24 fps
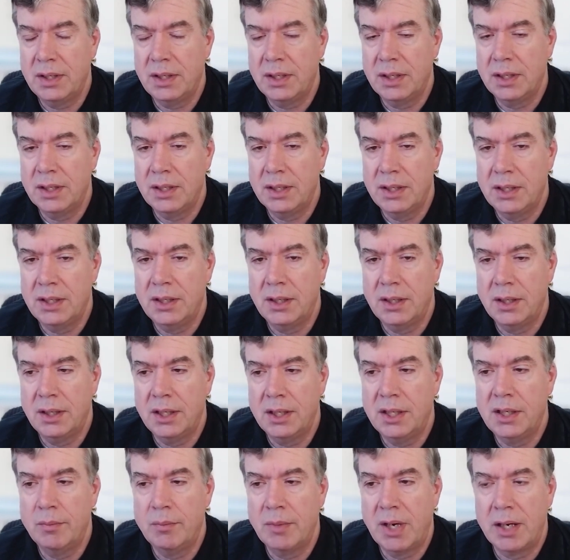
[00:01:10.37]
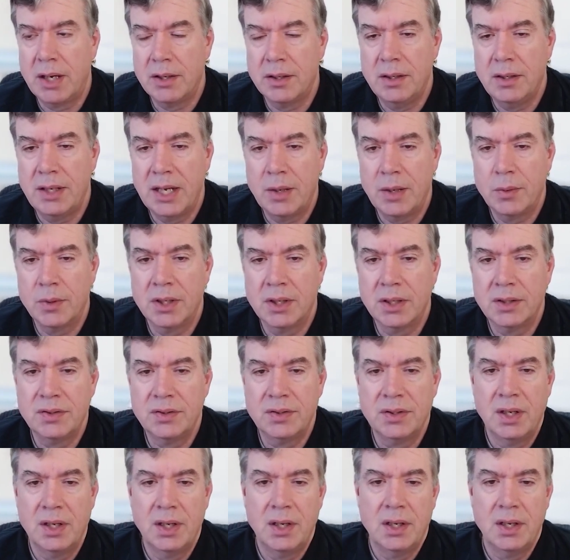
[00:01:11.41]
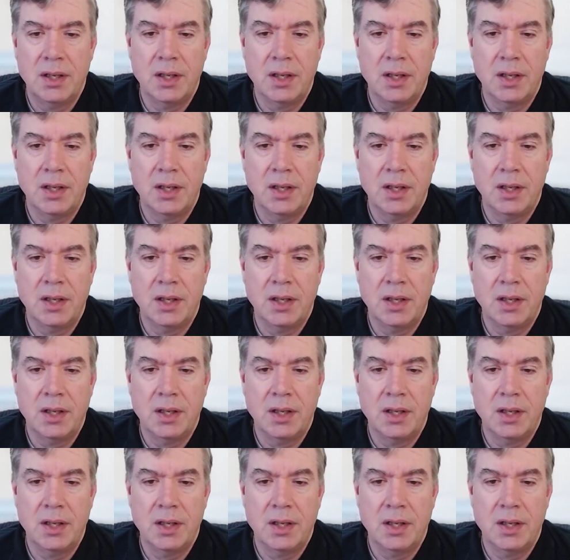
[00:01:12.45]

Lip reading: in modern networks.